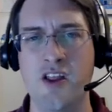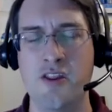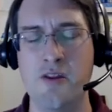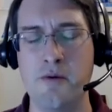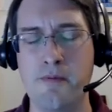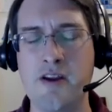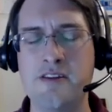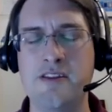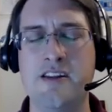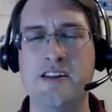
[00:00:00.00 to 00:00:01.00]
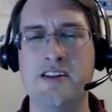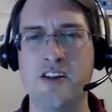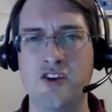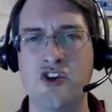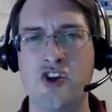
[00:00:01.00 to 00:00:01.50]
the president is
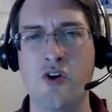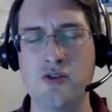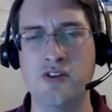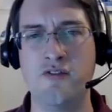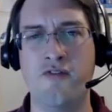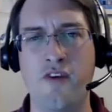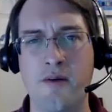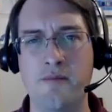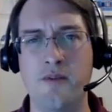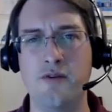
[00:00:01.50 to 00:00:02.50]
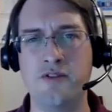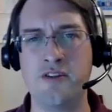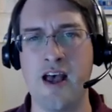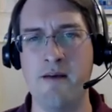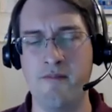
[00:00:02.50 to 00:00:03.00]
still chosen from those
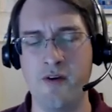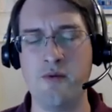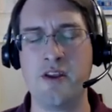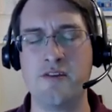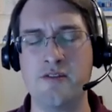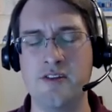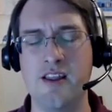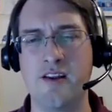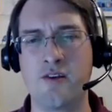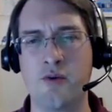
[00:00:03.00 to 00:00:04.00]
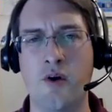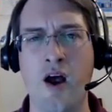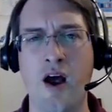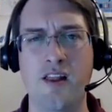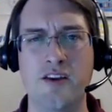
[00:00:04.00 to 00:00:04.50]
top vote getters in the Electoral
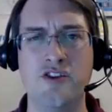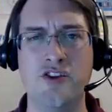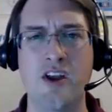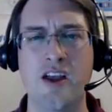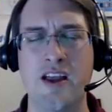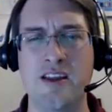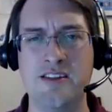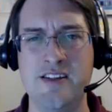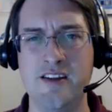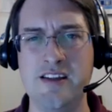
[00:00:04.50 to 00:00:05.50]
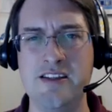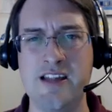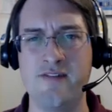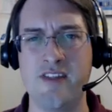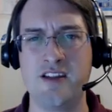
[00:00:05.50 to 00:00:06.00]
College and still needs
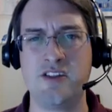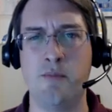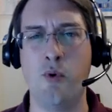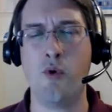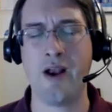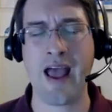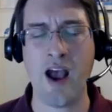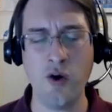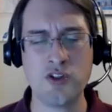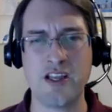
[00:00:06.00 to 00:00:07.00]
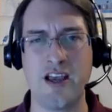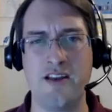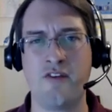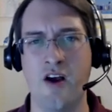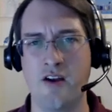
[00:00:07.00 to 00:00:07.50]
to have that support outside
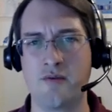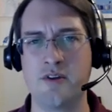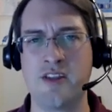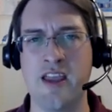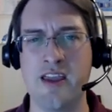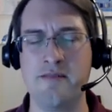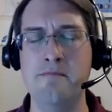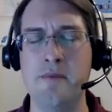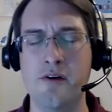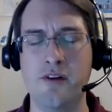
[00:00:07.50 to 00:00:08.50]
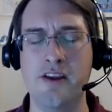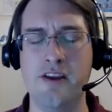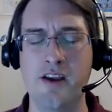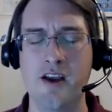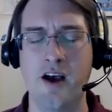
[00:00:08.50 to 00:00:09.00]
of Congress, can't
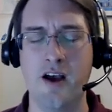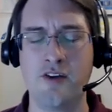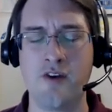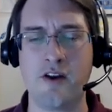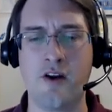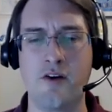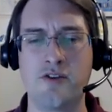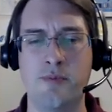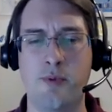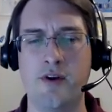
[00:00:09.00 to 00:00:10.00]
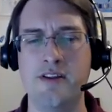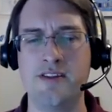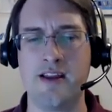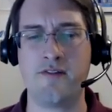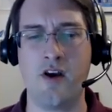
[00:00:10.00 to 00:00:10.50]
merely try to garner support
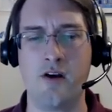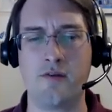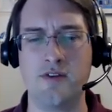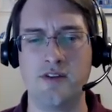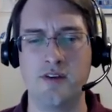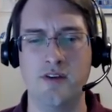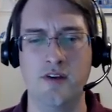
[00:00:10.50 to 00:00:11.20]
inside of Congress.